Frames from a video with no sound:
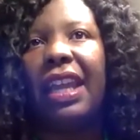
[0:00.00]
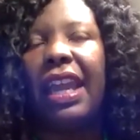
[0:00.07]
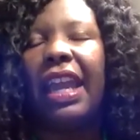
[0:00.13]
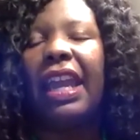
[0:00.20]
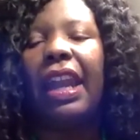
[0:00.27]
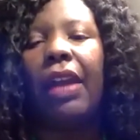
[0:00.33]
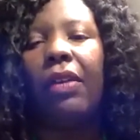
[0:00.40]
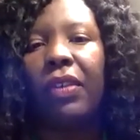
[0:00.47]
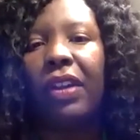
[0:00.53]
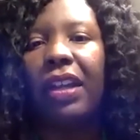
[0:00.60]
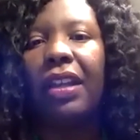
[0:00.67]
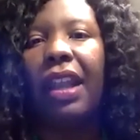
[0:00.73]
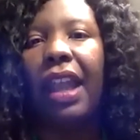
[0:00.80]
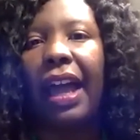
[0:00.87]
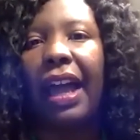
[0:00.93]
And I
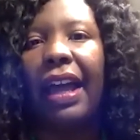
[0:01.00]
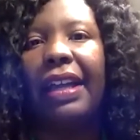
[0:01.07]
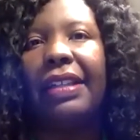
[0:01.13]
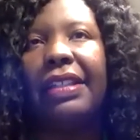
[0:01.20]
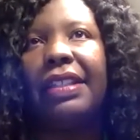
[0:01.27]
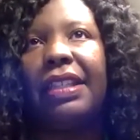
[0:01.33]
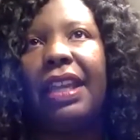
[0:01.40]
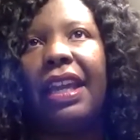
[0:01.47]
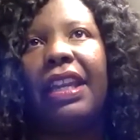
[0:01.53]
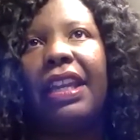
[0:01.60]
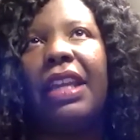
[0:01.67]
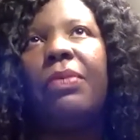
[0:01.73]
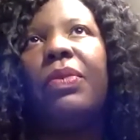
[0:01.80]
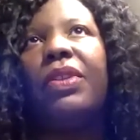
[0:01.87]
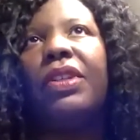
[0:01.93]
realized that
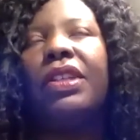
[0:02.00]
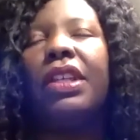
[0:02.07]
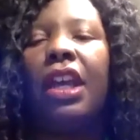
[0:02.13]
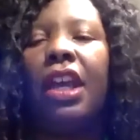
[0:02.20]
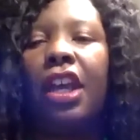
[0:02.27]
he was